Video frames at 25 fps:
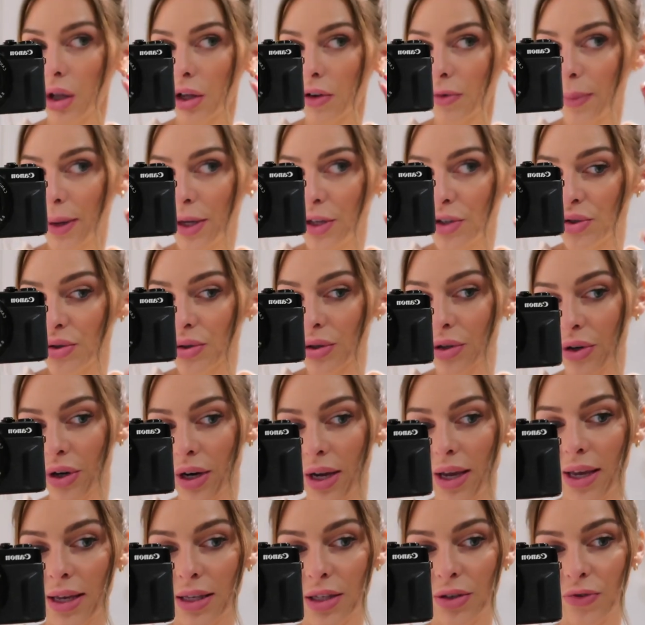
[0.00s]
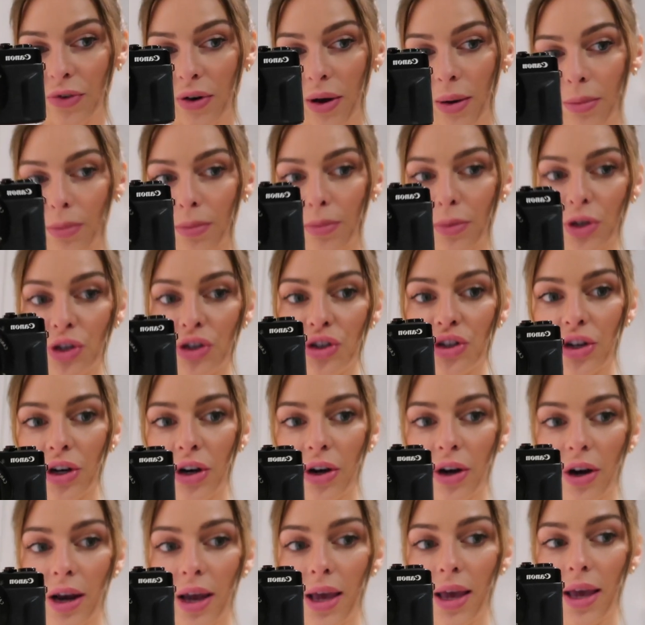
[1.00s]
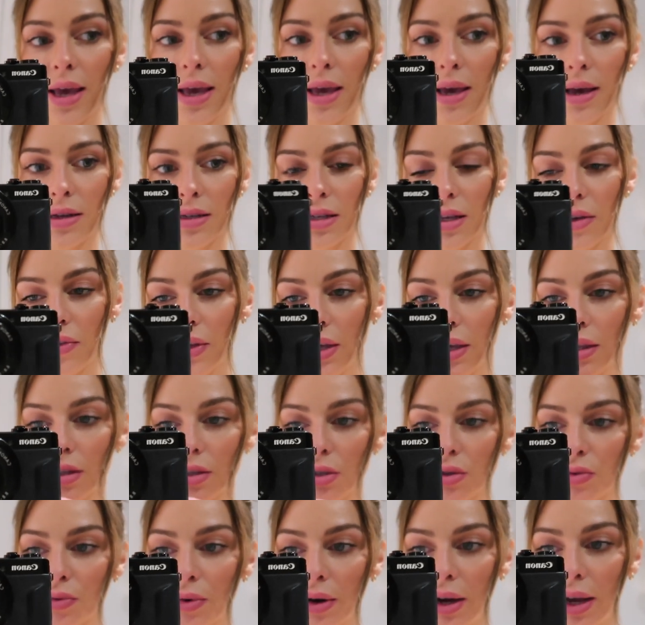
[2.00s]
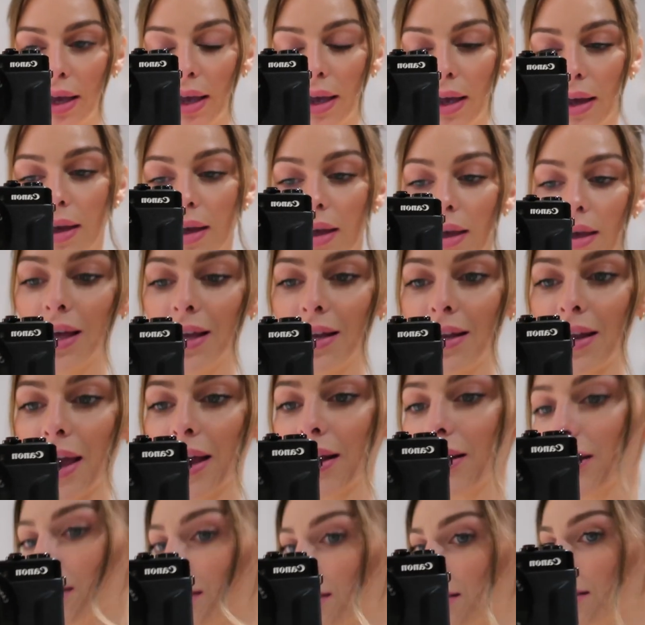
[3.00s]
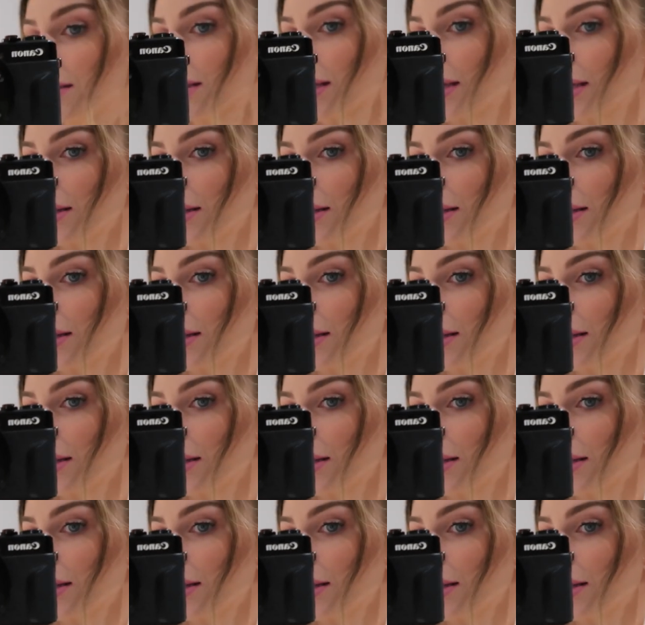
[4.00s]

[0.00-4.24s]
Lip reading: All of my jewelry is from Mejuri. I just have like this ring necklace